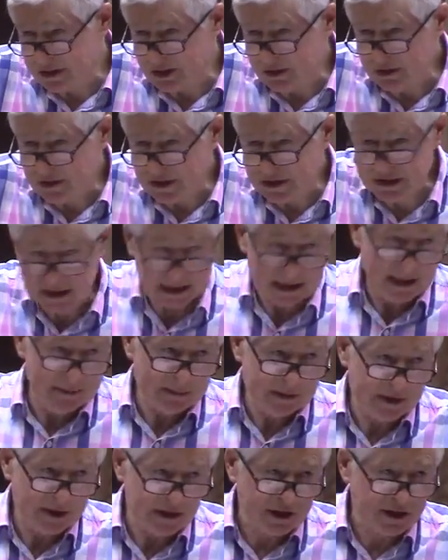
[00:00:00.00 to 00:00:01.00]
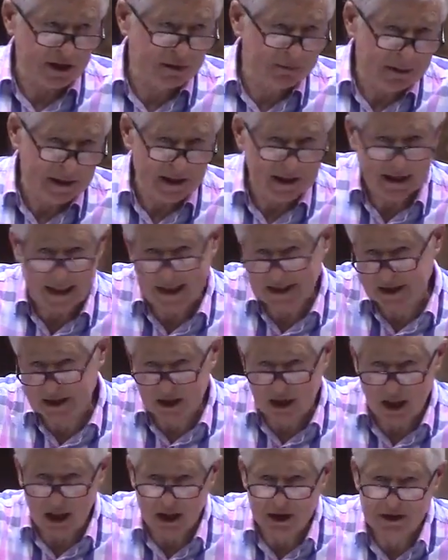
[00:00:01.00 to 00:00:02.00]
the celebrities speak as
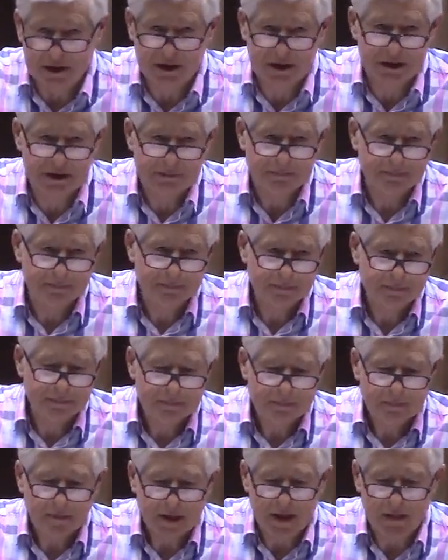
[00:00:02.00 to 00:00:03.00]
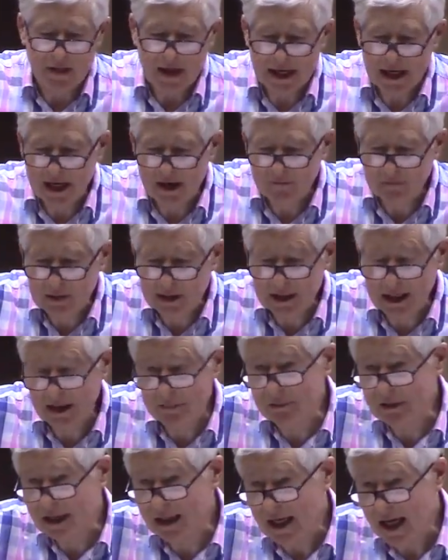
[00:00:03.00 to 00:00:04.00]
gods. And they have
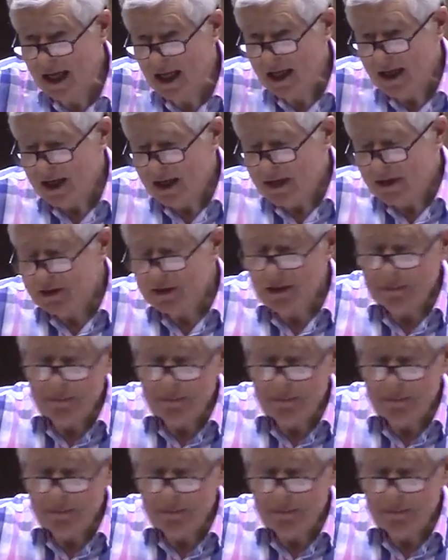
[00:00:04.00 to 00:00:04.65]
become the, the